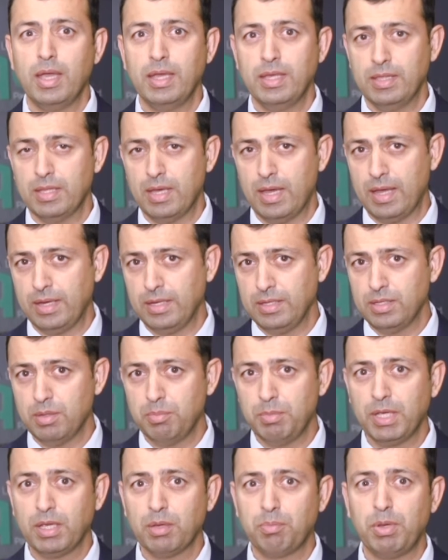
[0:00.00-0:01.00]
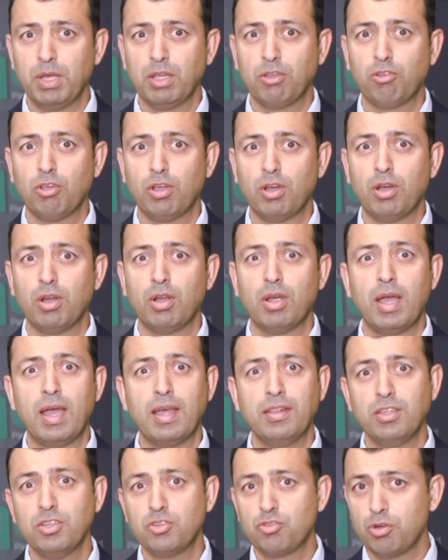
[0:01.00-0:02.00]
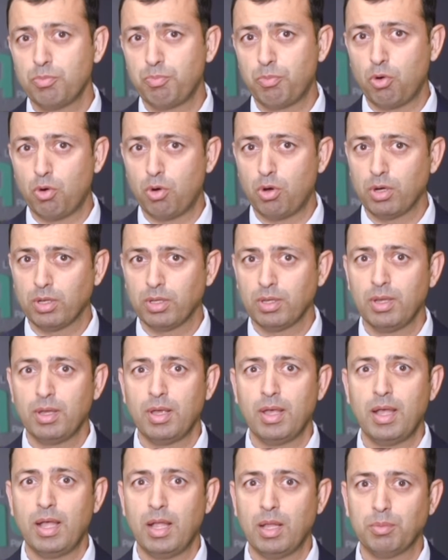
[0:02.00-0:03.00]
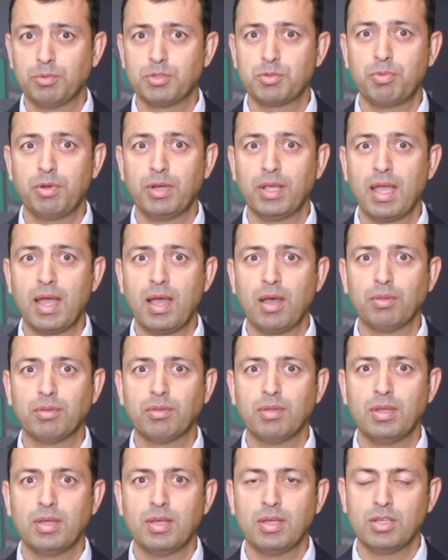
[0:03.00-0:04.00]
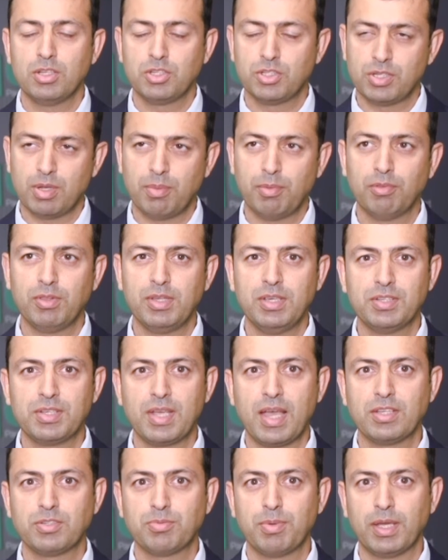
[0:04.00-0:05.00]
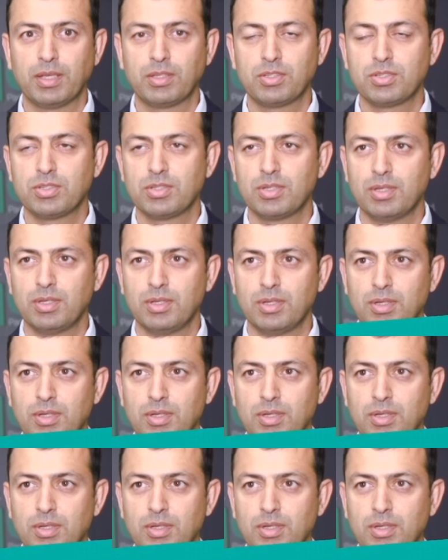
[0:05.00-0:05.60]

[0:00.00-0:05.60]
in, and in the bigger picture, and this report helps bring out some of these aspects.